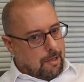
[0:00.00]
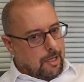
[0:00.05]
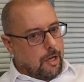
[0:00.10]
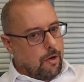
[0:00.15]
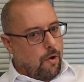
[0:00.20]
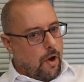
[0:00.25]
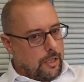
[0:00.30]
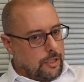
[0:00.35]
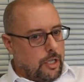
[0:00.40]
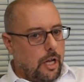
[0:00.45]

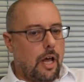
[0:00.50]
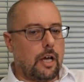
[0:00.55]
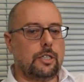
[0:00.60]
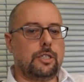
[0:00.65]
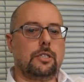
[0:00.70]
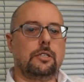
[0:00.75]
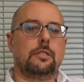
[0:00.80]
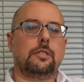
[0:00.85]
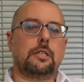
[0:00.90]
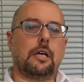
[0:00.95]

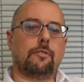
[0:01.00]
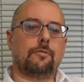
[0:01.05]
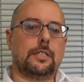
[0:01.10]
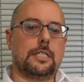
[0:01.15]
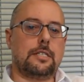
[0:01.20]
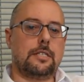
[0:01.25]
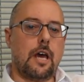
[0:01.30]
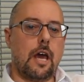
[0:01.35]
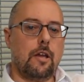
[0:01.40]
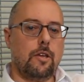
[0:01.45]
congratulations after
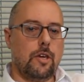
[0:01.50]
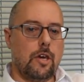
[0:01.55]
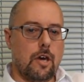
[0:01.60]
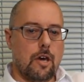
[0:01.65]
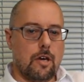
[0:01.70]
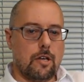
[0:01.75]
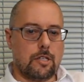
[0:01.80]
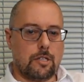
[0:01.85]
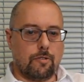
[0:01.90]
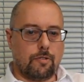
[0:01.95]
10
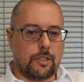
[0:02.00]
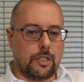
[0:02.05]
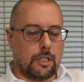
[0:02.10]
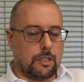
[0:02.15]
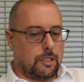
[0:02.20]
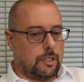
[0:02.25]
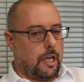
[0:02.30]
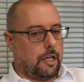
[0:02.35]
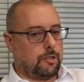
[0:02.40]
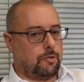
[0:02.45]
years of
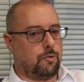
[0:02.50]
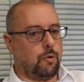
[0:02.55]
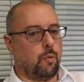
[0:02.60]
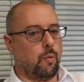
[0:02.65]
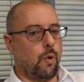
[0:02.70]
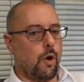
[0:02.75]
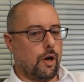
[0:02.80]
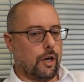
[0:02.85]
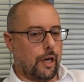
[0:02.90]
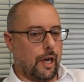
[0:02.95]
successful
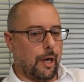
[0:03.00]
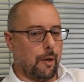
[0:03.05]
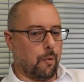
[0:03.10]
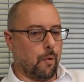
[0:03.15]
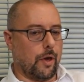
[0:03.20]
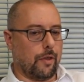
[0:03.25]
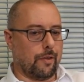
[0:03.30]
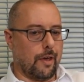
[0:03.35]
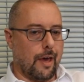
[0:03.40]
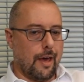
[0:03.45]
working
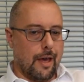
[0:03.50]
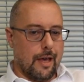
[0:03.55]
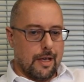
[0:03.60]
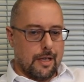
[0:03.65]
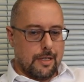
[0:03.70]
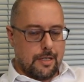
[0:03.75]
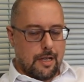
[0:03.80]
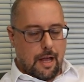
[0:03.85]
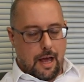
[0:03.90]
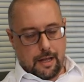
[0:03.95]
with
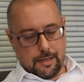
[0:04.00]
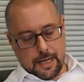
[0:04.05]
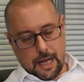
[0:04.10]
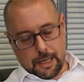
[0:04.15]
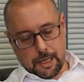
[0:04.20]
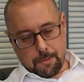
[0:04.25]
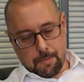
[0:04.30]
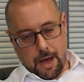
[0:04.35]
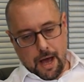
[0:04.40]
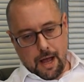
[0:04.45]

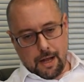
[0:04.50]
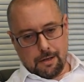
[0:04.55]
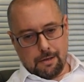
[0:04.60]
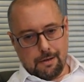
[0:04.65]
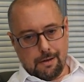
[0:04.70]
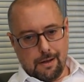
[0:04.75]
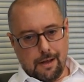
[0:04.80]
Saint-Gobain,